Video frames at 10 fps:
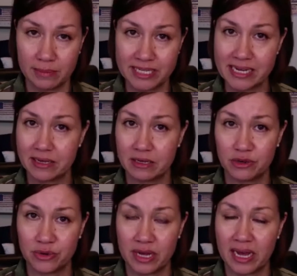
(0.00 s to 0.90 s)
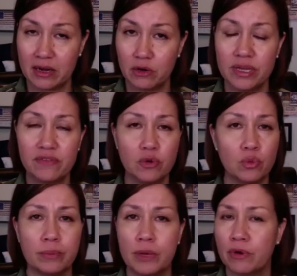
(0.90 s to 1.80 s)
down, I don't even
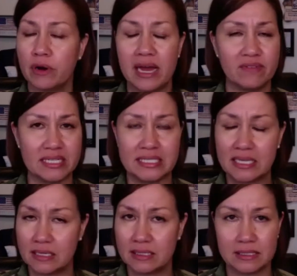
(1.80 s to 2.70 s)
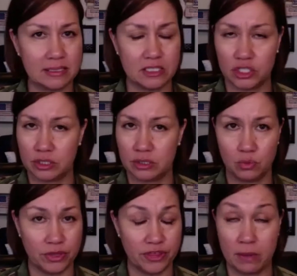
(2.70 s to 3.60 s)
remember having a ton of discussion
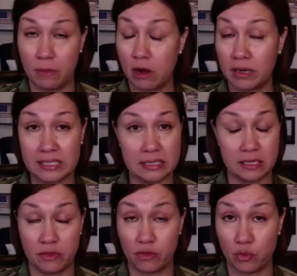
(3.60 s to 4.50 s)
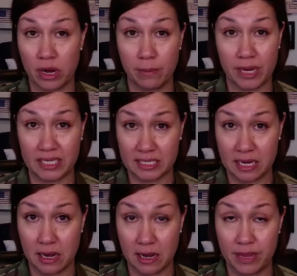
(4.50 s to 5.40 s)
with him, honestly, throughout my
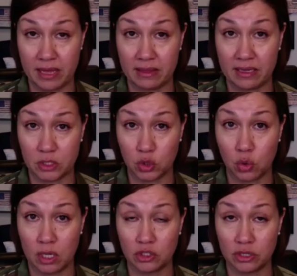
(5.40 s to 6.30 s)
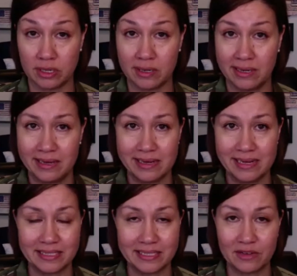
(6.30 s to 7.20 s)
time at that squadron,
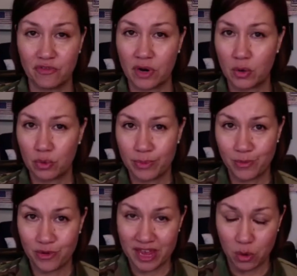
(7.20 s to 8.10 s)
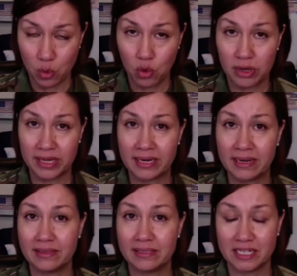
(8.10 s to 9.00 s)
except for I remember that one
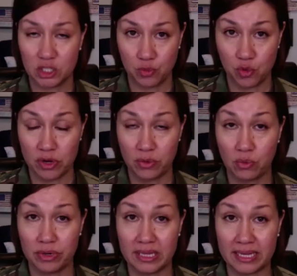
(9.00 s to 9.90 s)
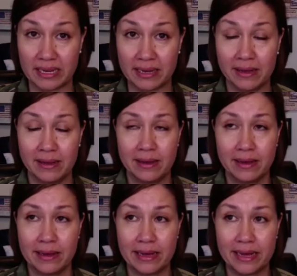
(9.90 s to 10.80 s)
touch point, really.
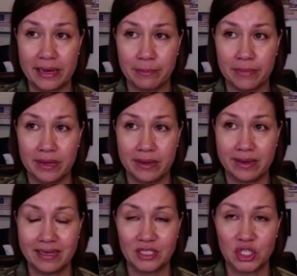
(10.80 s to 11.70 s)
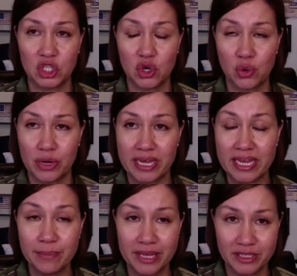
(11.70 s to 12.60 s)
And so
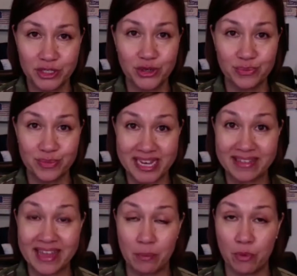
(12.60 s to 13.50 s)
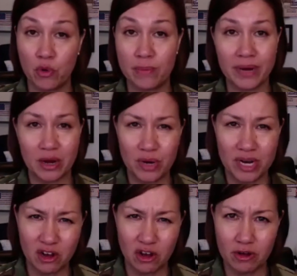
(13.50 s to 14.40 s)
he mentored me at that point, but I
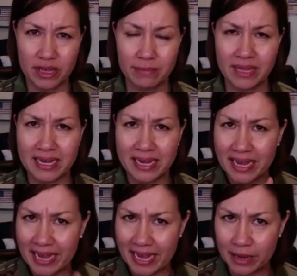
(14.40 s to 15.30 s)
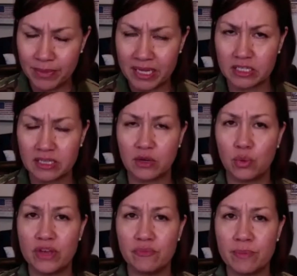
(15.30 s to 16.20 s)
wouldn't call him like like
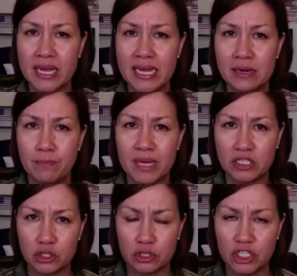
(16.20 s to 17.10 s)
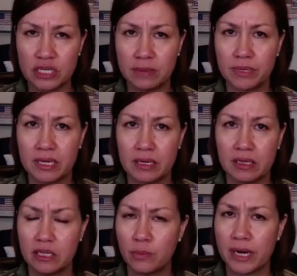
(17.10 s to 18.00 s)
we've made mentorship a
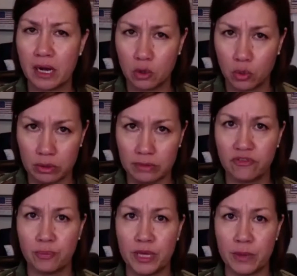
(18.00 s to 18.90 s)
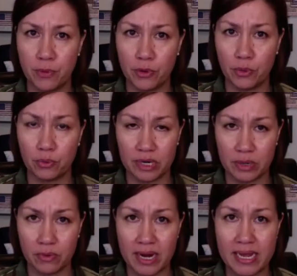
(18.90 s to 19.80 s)
little bit awkward for people,
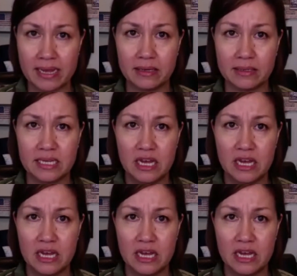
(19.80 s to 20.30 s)
right? Because